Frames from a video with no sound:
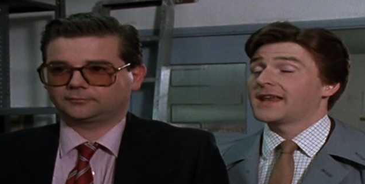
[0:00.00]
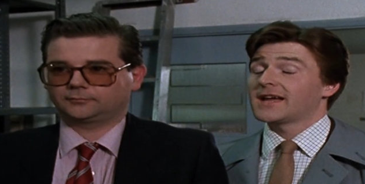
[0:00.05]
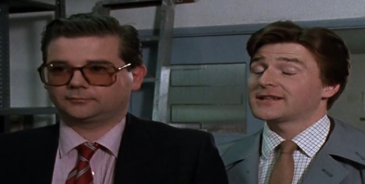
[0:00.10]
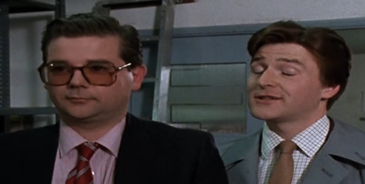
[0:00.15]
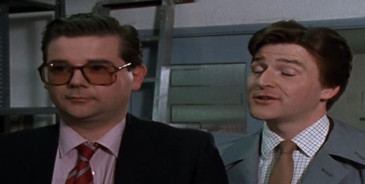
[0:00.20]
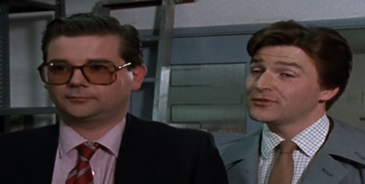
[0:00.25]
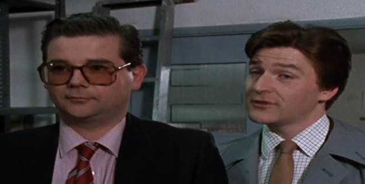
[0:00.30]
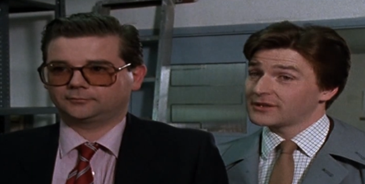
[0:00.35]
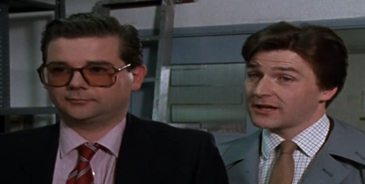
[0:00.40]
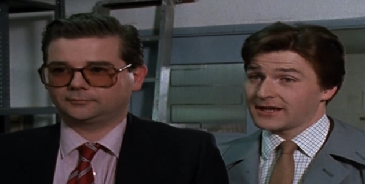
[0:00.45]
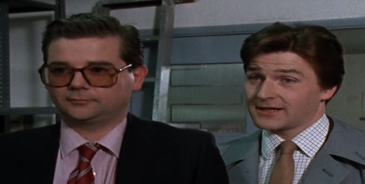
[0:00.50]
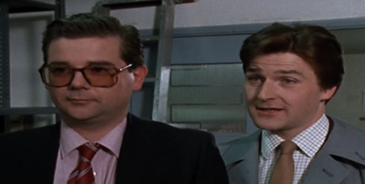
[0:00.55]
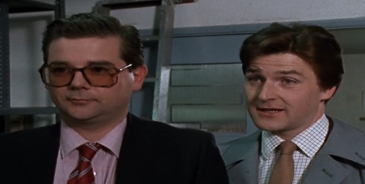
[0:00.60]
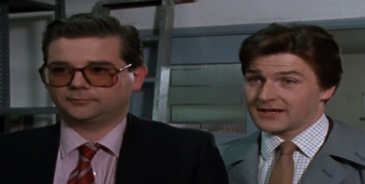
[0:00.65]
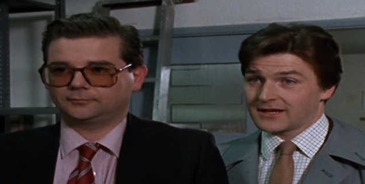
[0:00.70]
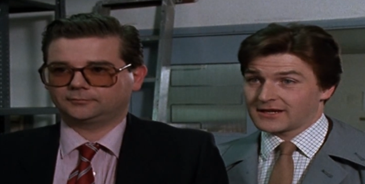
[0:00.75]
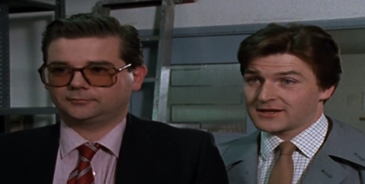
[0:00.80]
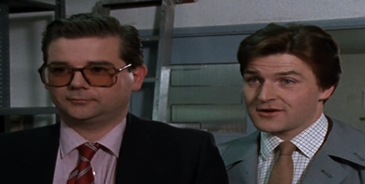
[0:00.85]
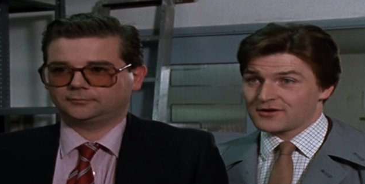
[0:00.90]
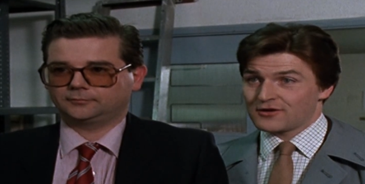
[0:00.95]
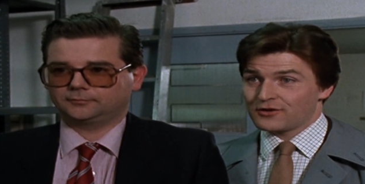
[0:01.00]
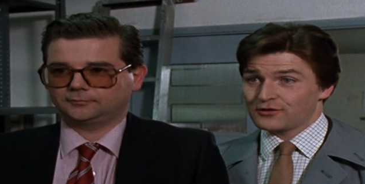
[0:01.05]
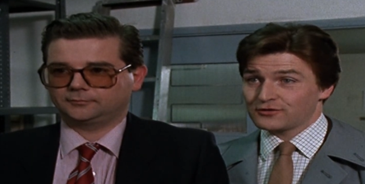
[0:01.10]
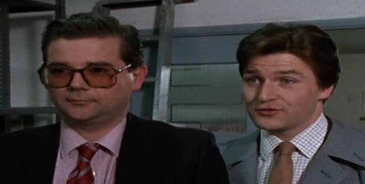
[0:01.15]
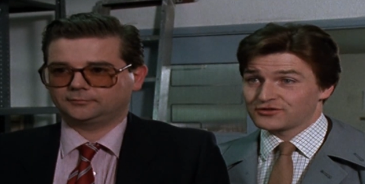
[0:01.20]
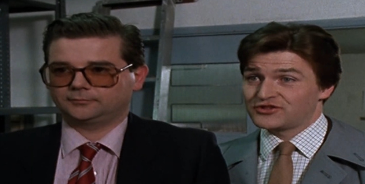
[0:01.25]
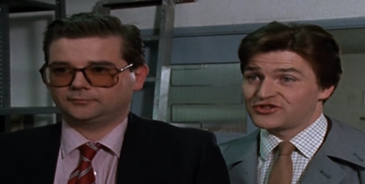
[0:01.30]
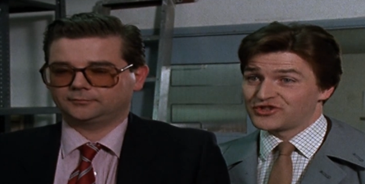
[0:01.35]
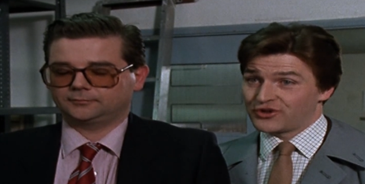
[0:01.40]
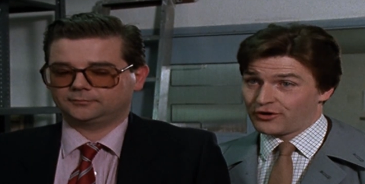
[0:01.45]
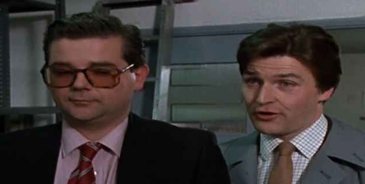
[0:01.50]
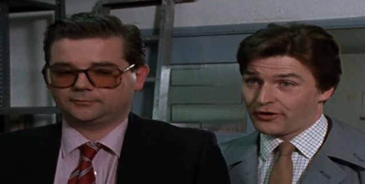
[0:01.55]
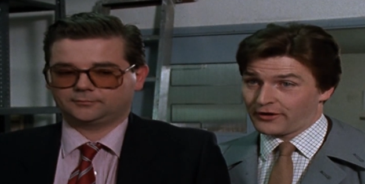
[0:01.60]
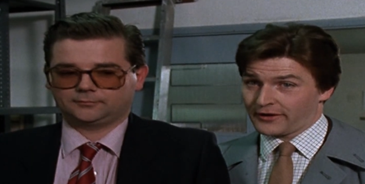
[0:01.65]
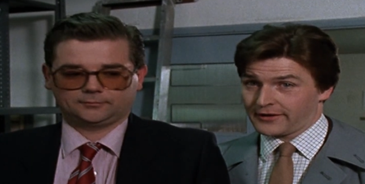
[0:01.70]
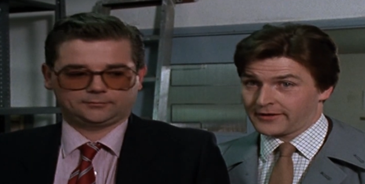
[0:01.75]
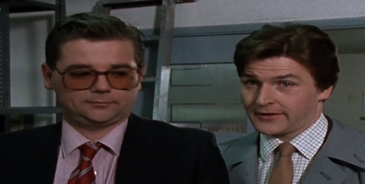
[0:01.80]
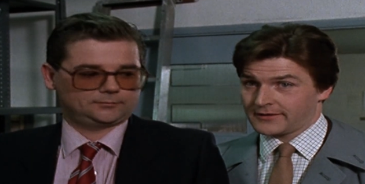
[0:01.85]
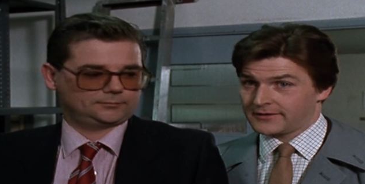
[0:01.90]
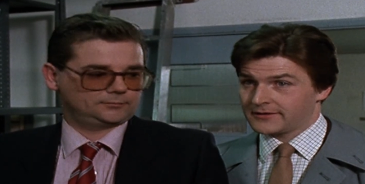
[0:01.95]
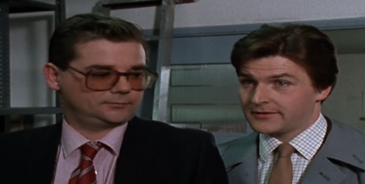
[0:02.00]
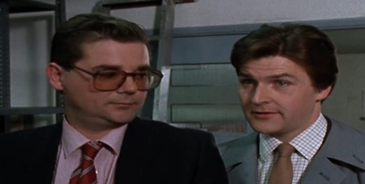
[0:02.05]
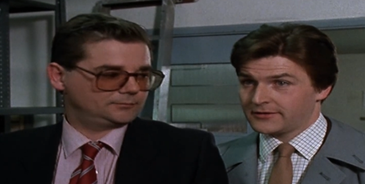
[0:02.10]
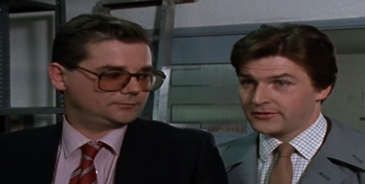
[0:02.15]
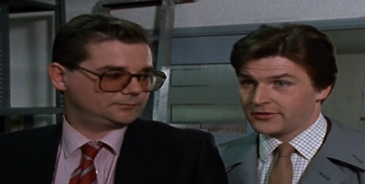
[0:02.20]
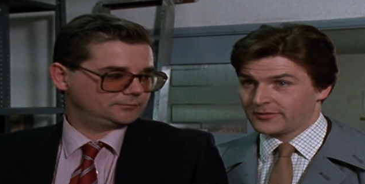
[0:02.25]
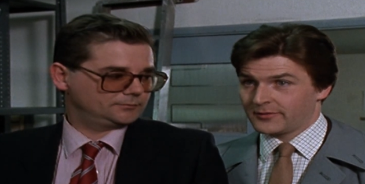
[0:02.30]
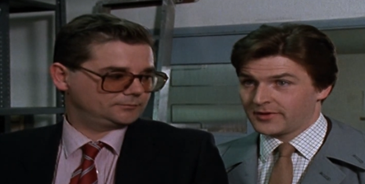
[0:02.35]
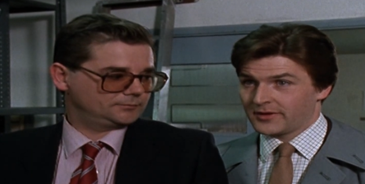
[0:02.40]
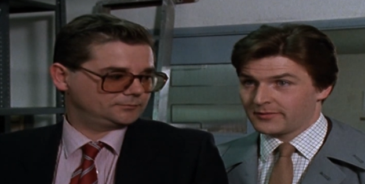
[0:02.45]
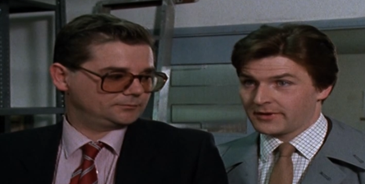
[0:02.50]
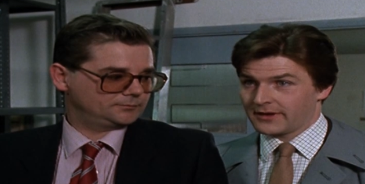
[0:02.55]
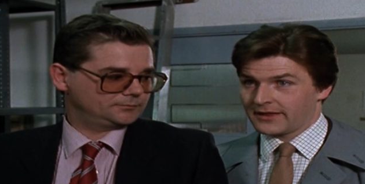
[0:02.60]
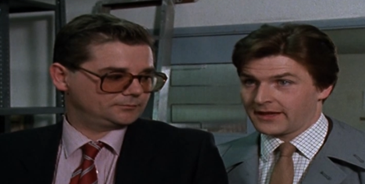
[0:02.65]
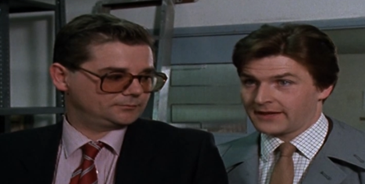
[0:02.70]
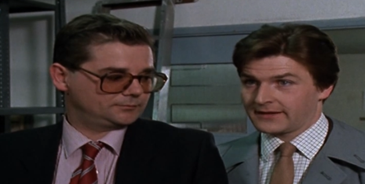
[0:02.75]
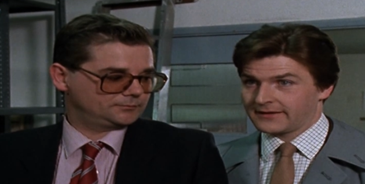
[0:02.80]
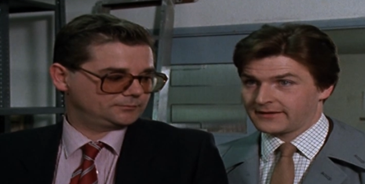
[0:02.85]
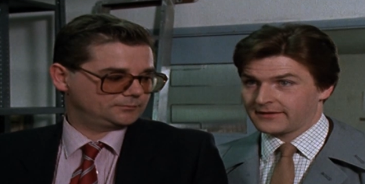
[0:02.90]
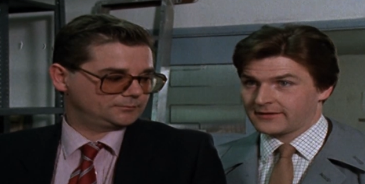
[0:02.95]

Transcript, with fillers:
Speaker 1: I don't like to get called Jock. You remember that.